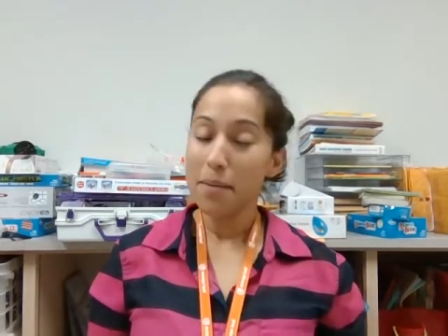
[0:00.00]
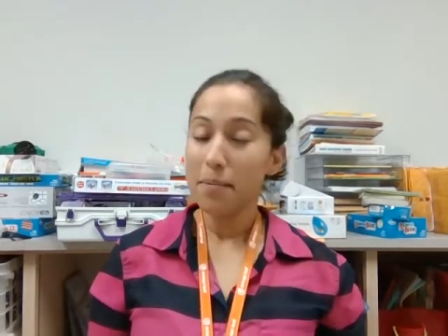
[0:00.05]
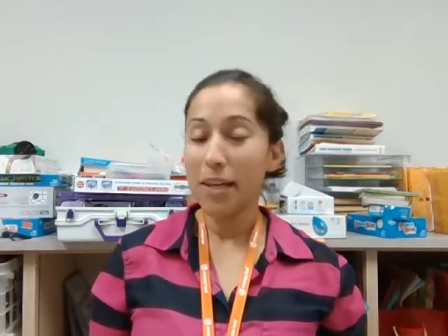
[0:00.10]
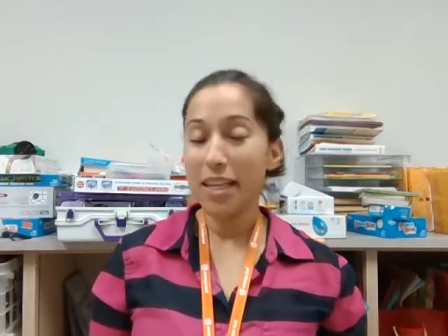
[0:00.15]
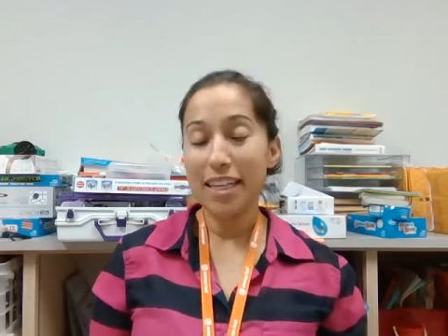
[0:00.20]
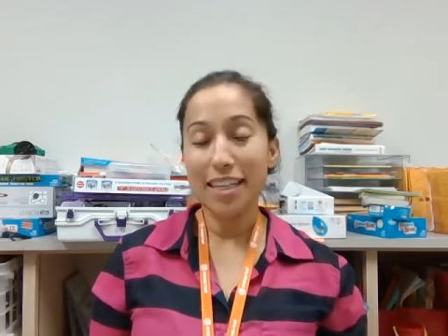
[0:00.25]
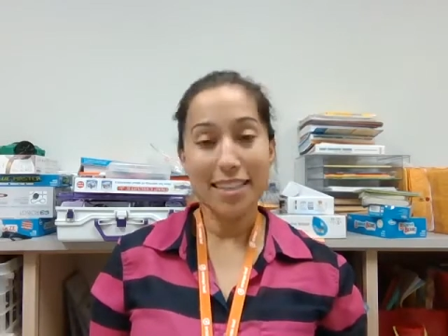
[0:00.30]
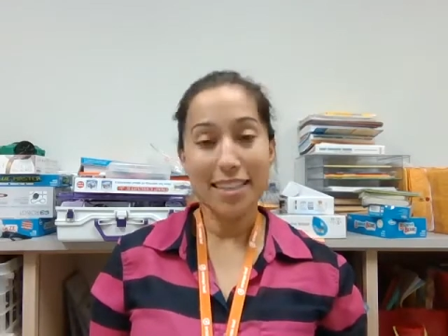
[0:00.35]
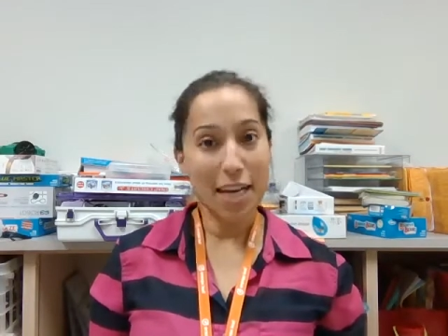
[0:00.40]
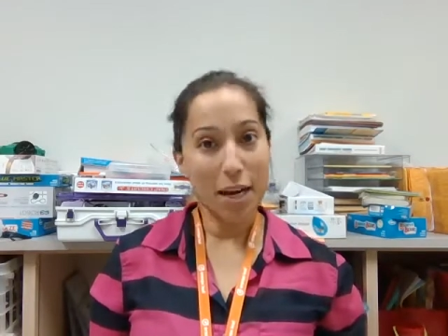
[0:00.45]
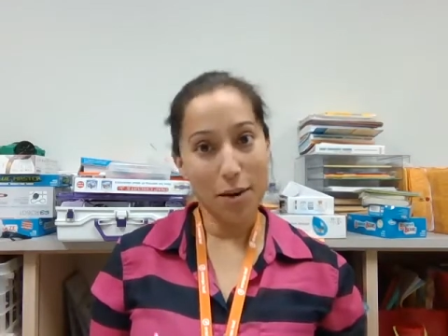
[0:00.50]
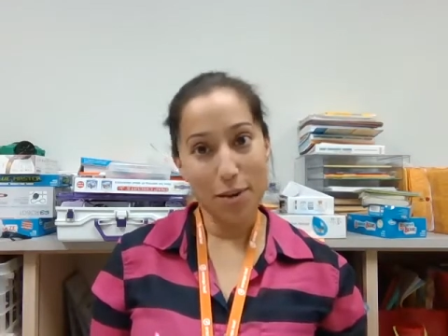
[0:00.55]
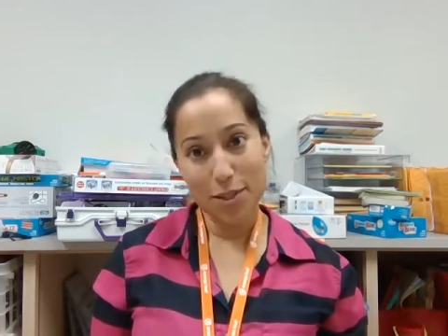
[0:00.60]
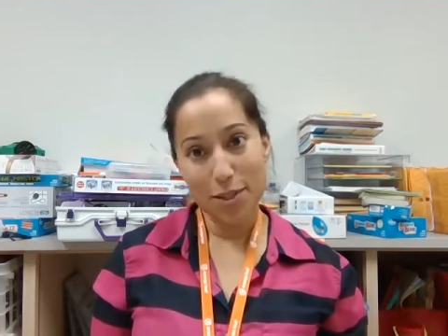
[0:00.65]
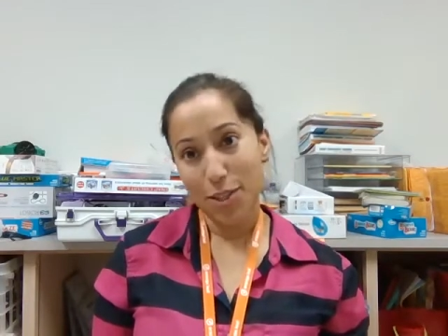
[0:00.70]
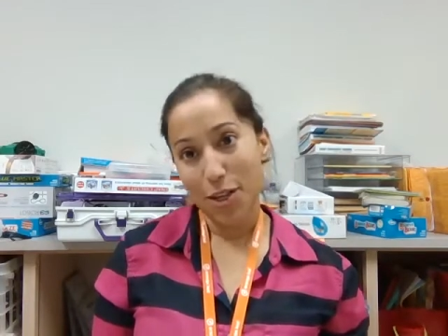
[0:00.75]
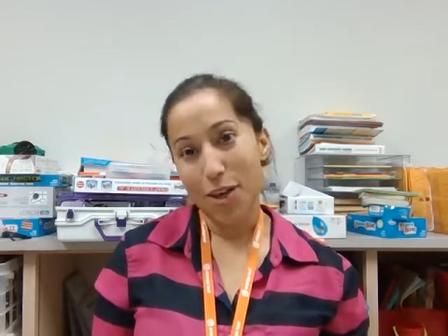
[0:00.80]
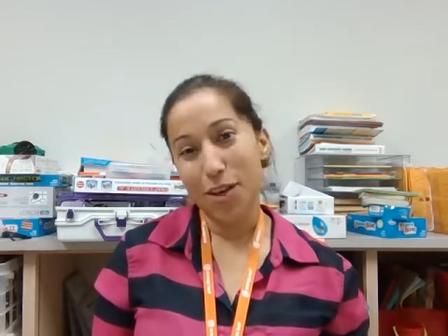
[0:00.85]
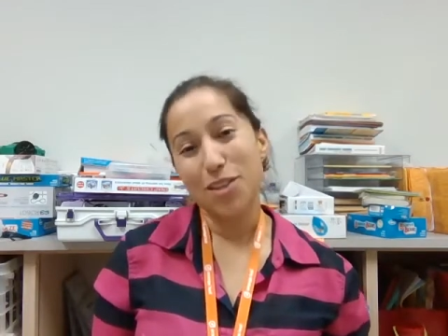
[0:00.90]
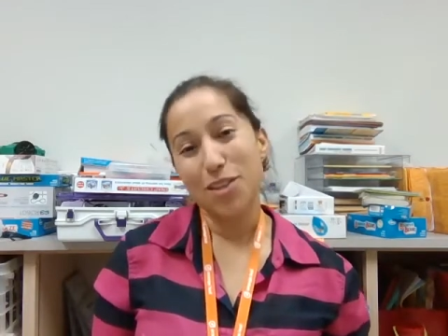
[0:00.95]
Making a tower
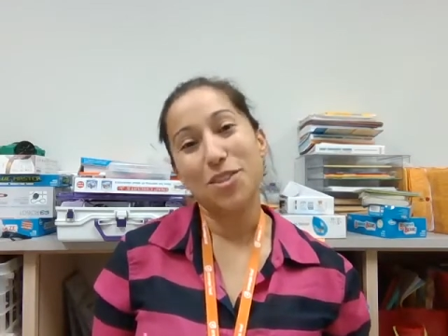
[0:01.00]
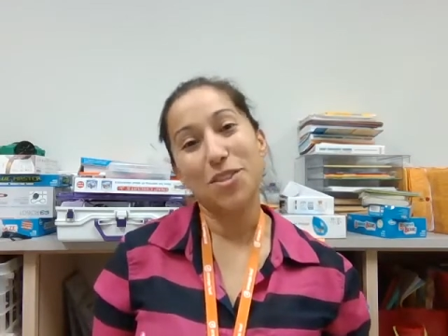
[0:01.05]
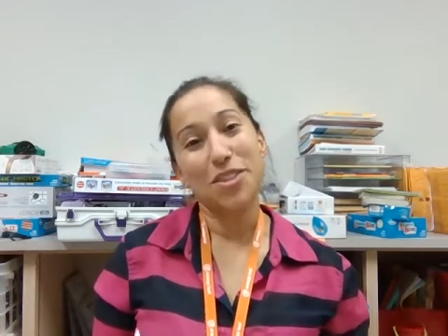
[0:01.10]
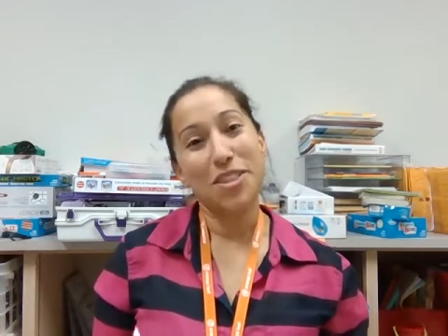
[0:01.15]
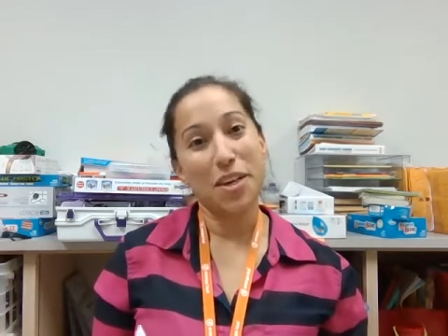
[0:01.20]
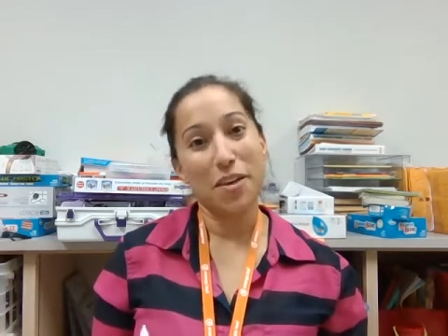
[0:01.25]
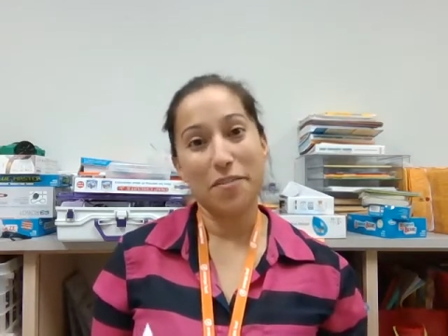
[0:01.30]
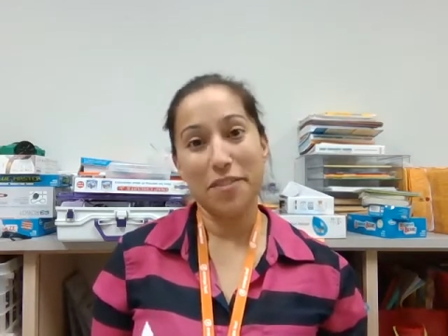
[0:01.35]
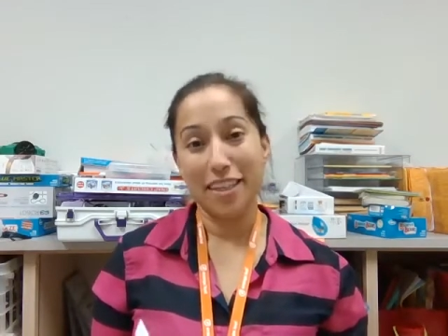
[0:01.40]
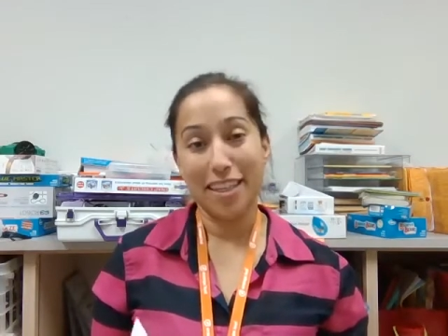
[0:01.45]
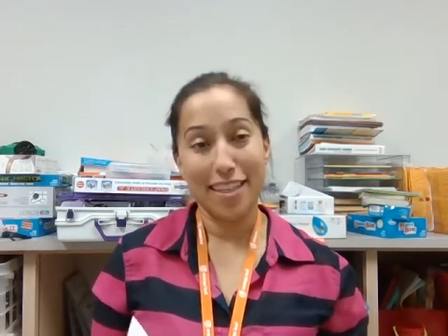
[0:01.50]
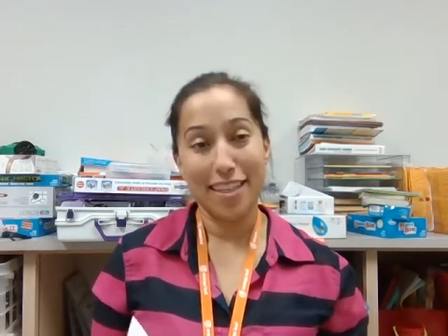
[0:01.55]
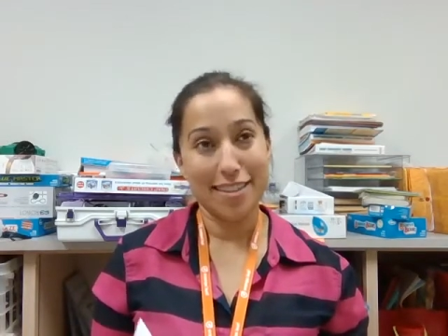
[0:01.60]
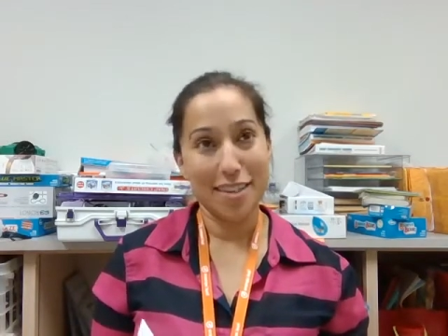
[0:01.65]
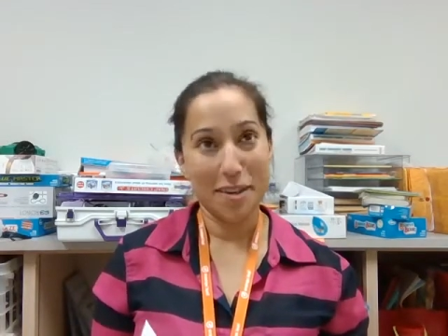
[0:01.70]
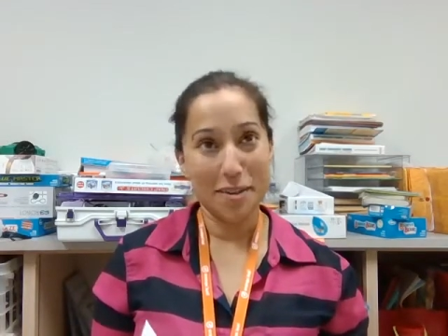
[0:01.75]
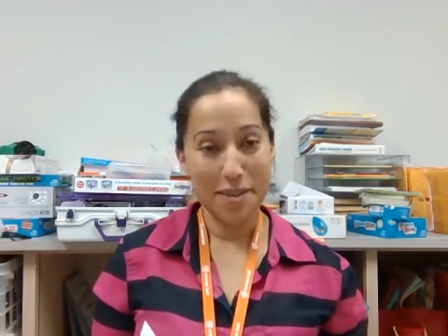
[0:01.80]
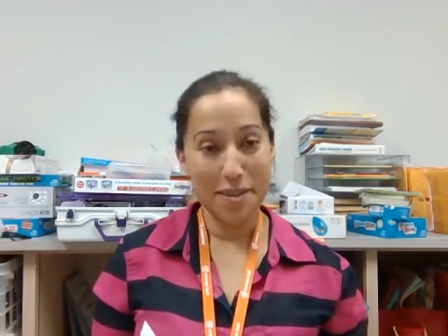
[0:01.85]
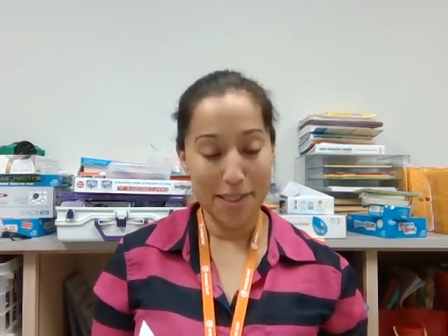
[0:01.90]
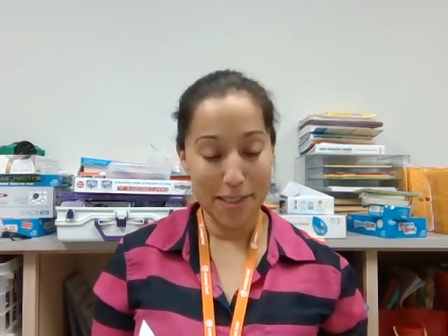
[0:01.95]
as tall as yourself. The kids
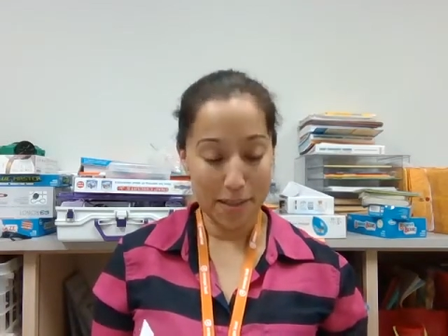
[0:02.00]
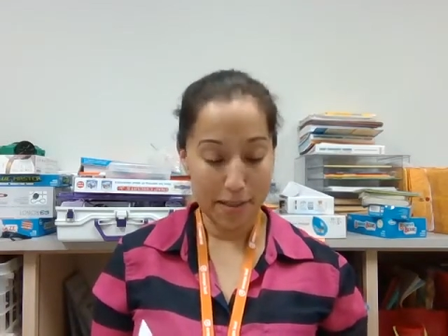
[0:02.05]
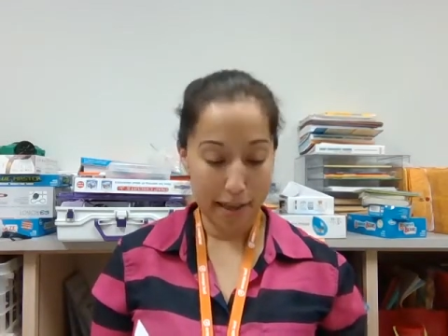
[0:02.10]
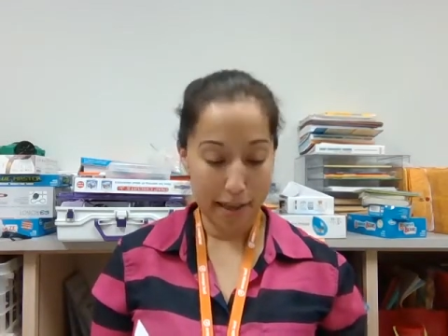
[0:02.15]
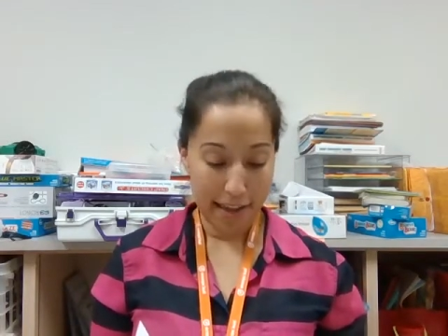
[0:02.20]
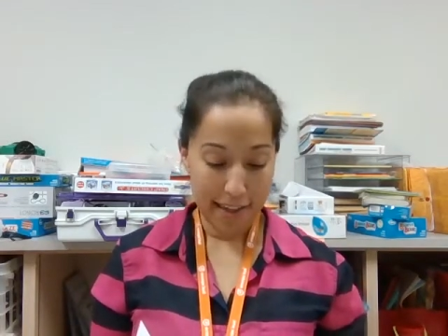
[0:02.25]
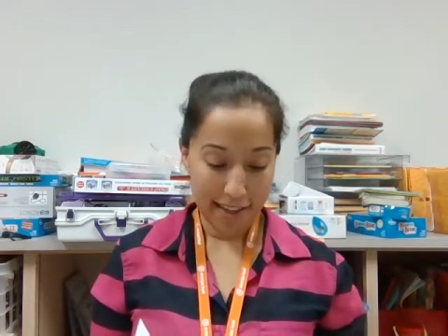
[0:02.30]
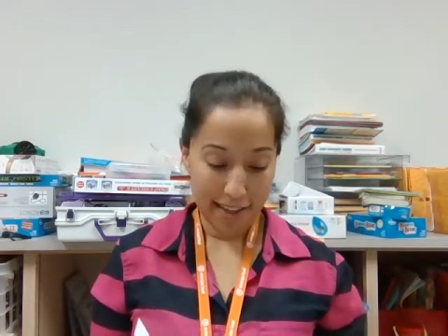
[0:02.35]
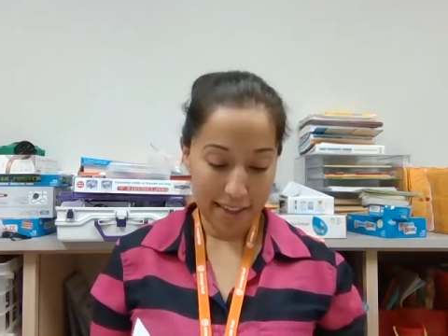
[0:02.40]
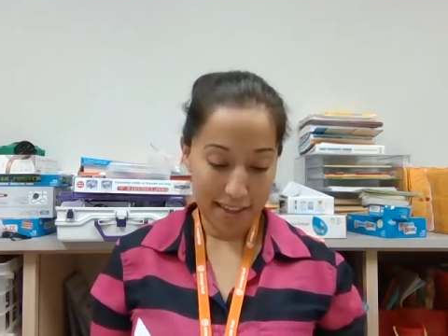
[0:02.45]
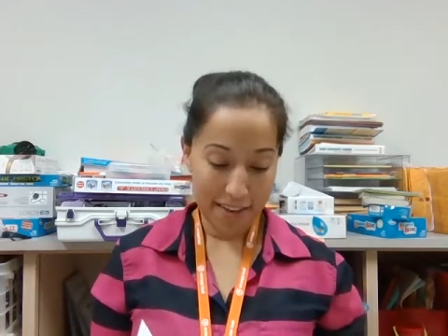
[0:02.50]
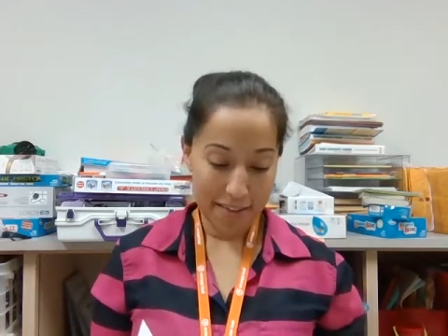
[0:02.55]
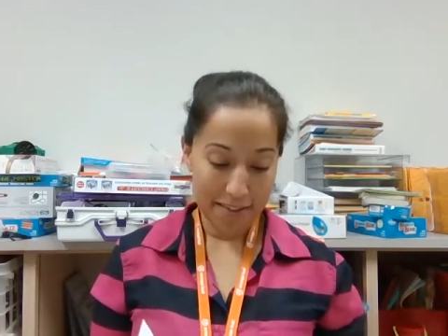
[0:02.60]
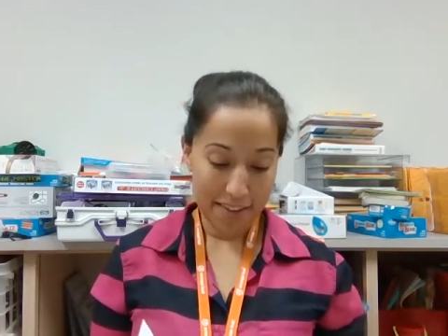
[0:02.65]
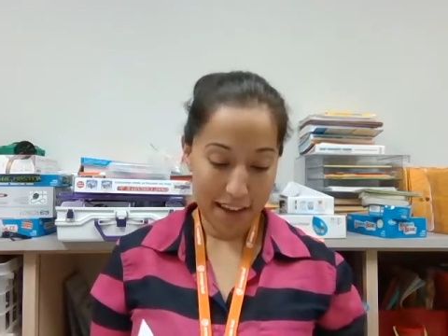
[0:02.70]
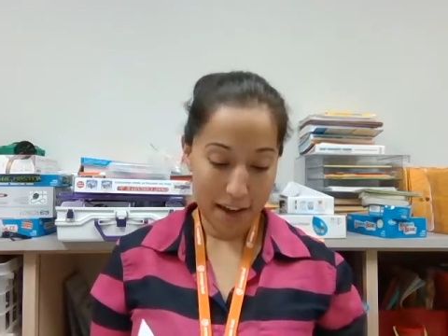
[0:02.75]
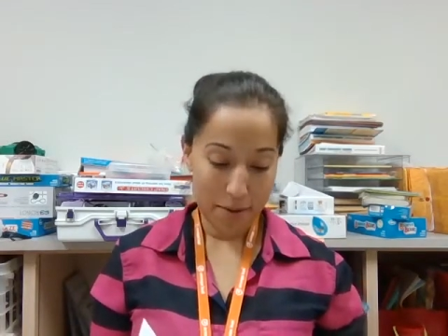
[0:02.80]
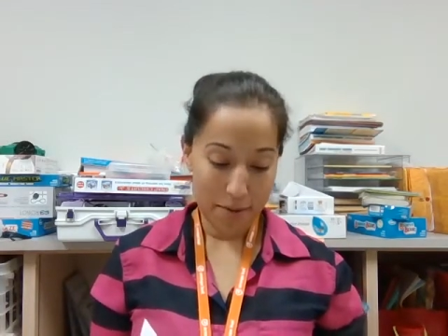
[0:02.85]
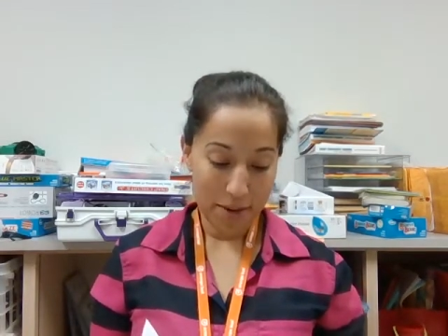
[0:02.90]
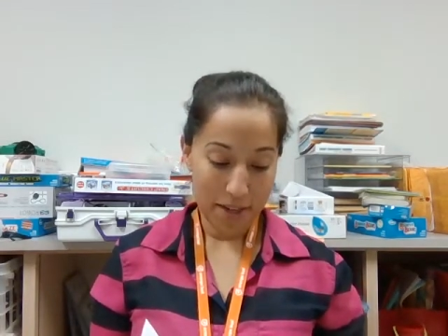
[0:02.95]
always do that. They love
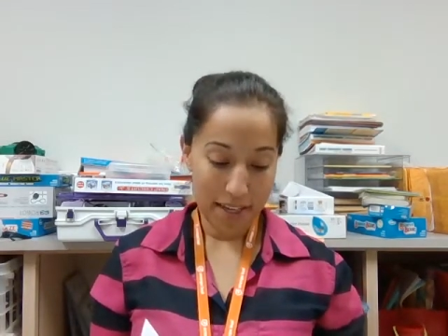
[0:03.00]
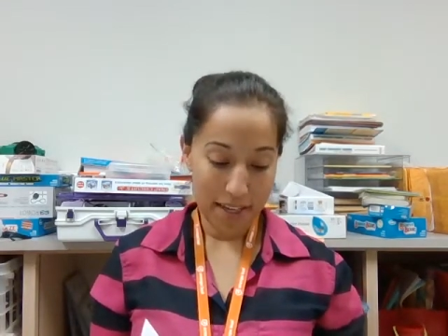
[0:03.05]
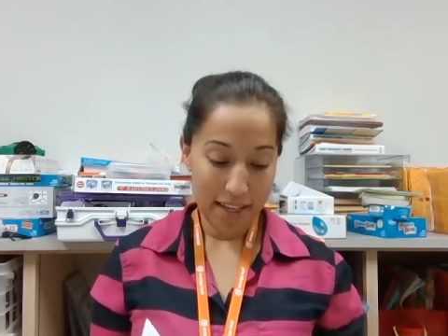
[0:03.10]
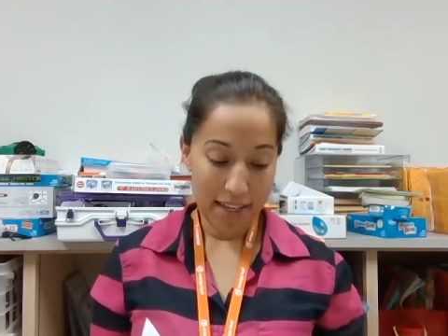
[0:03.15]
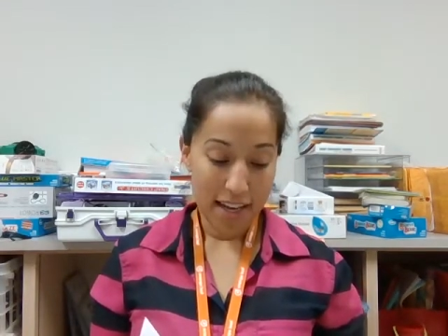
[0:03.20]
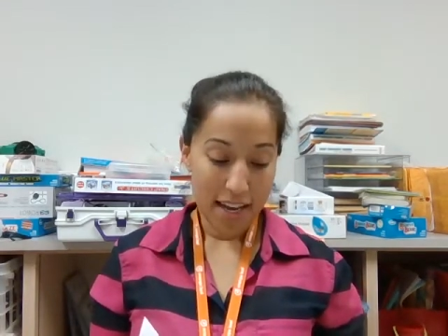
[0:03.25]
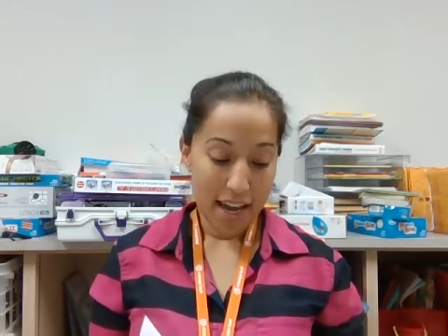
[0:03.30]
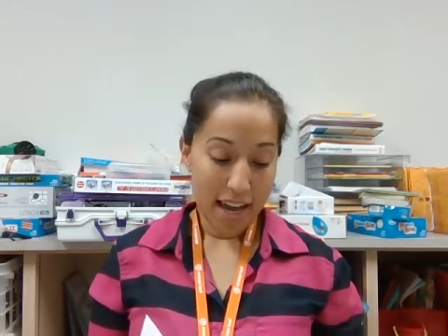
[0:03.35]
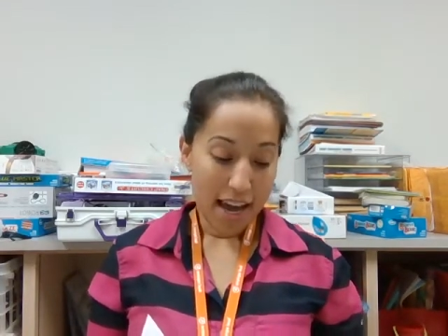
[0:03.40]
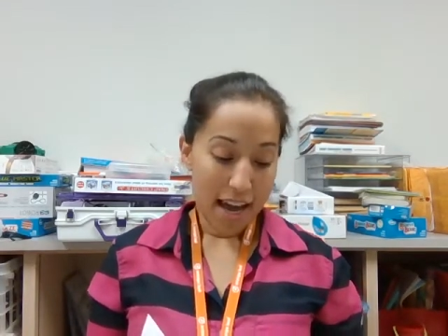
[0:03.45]
that one.